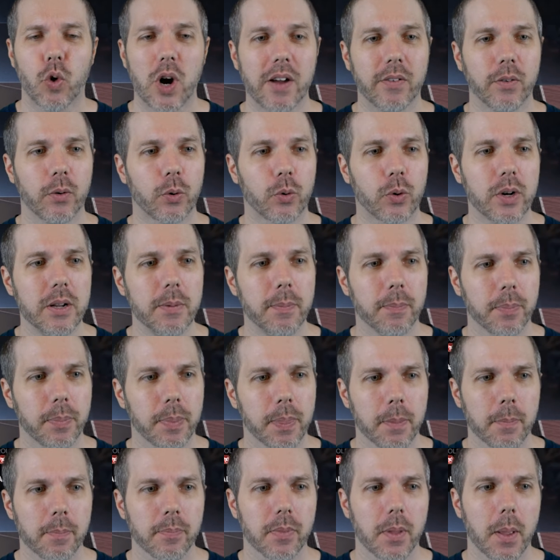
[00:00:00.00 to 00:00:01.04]
rivalry.
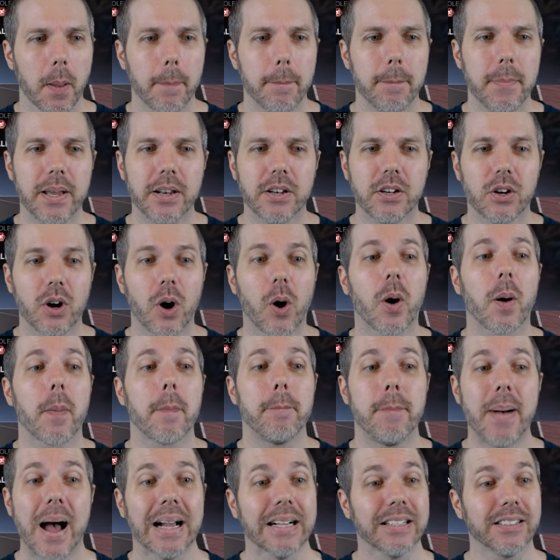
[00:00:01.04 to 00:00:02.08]

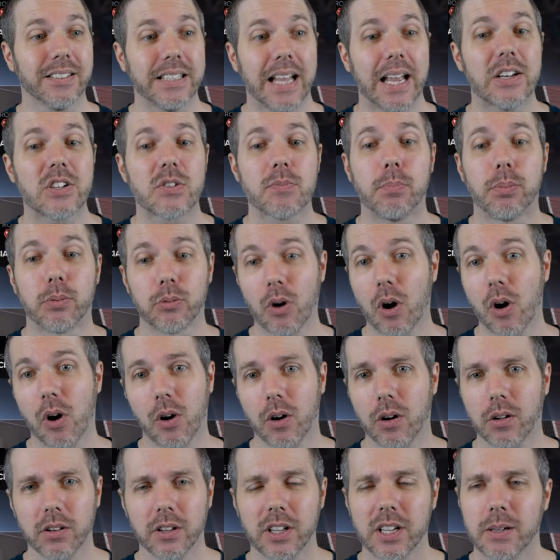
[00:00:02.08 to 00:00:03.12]
Mid-card backstage
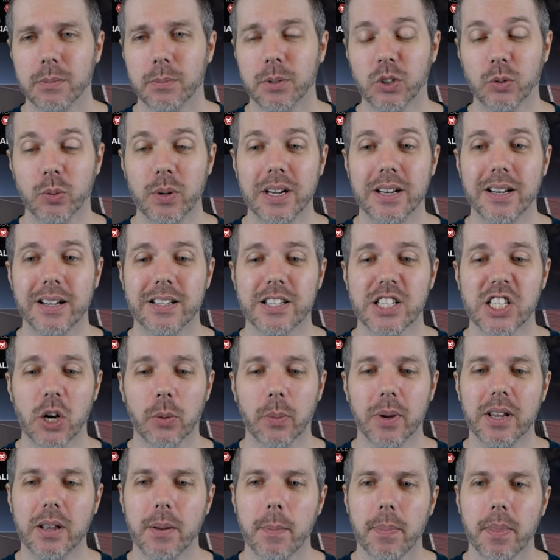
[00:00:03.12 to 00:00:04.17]
brawl between
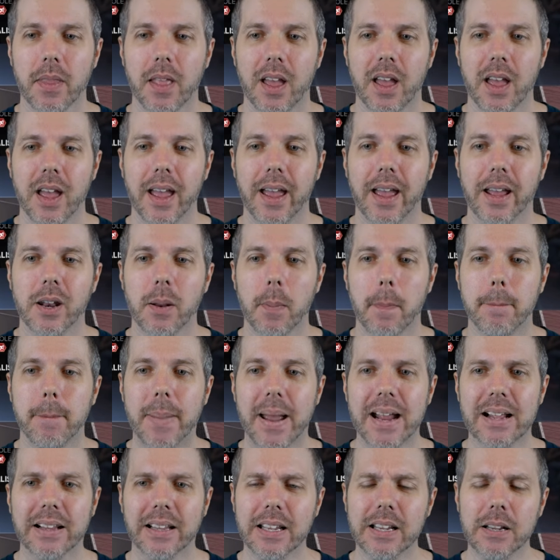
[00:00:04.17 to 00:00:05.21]
Zoe and
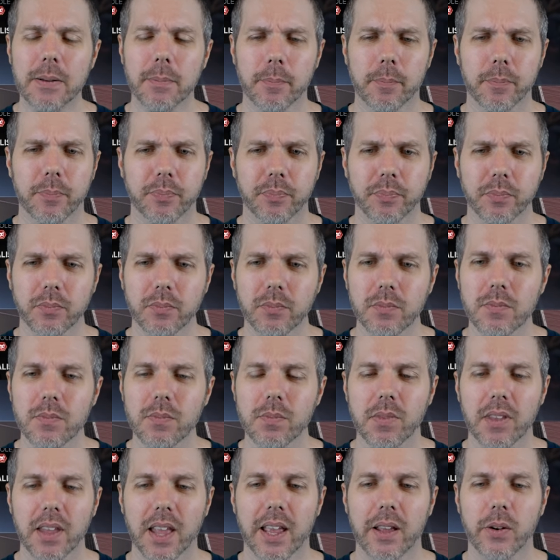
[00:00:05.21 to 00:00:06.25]
Bayley.
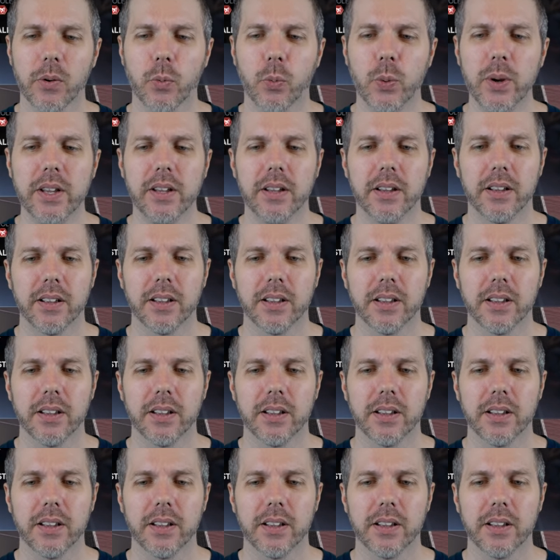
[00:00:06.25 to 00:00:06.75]
And we